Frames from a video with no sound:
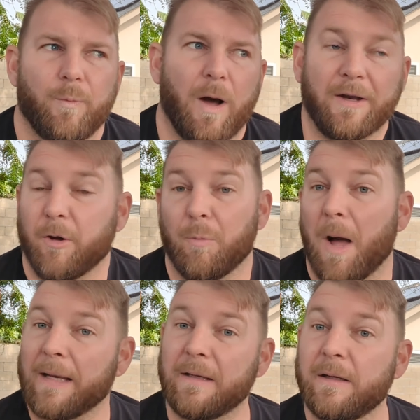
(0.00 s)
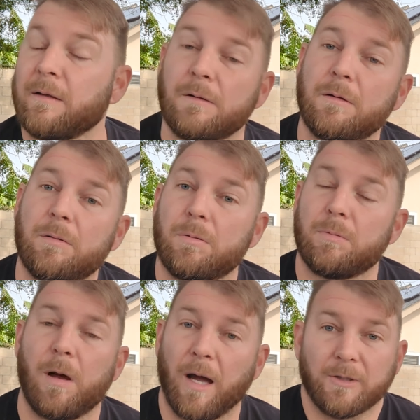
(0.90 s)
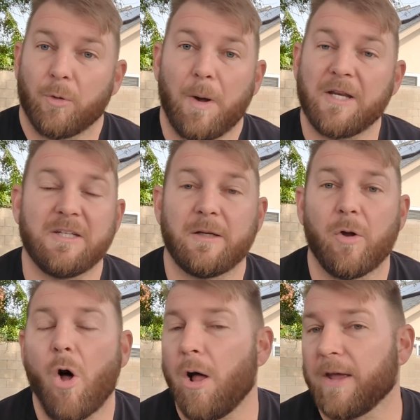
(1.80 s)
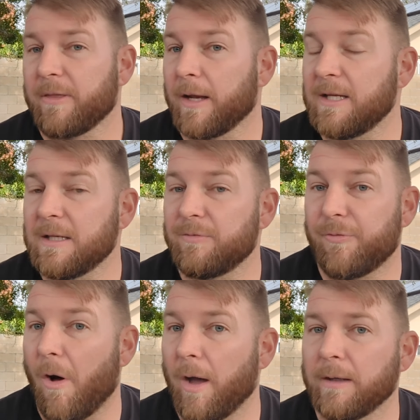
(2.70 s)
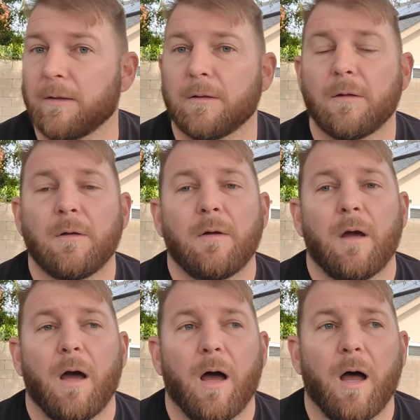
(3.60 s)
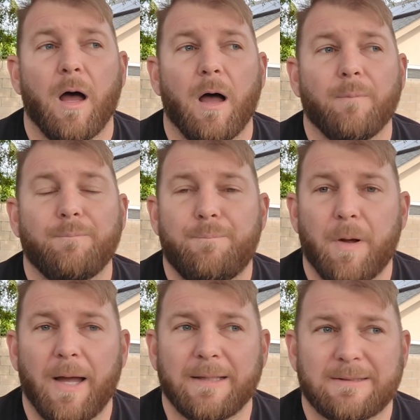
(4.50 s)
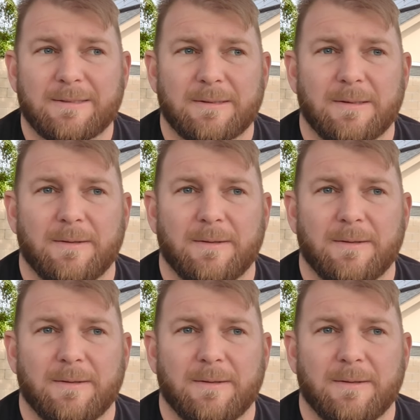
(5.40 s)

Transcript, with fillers: I don't mind it. I don't mind it at all. I thought he did fine, um, but